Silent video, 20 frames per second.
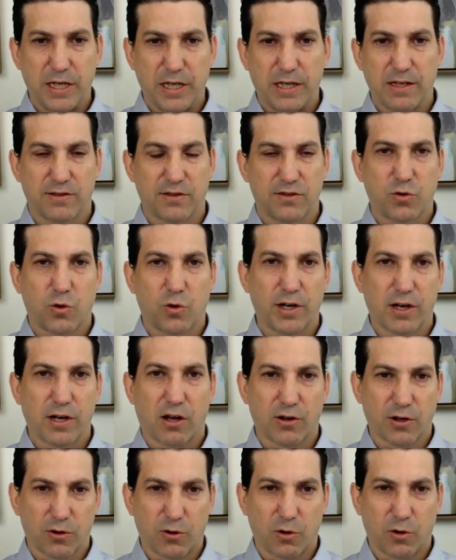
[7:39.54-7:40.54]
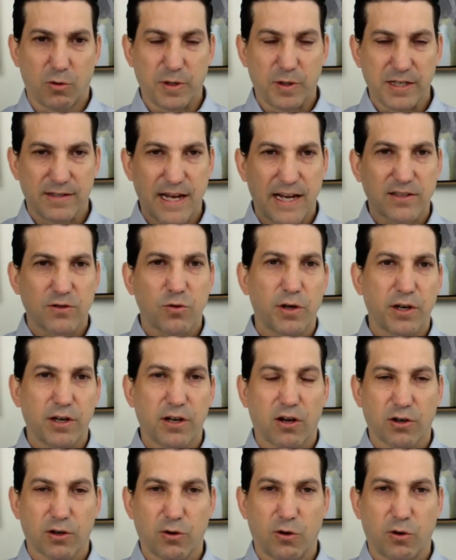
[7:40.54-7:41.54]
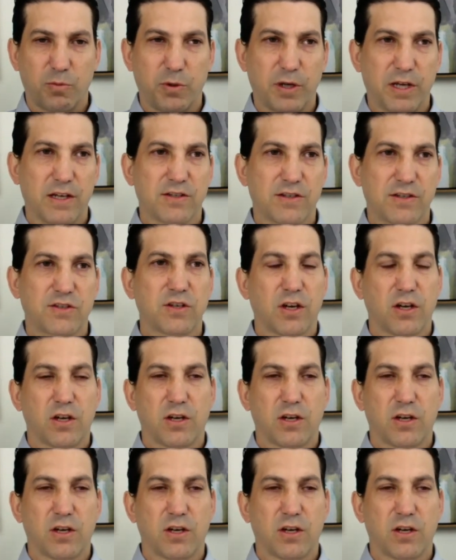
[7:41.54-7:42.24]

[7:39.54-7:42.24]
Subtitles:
piece, a $20 gold piece. That $20 gold piece,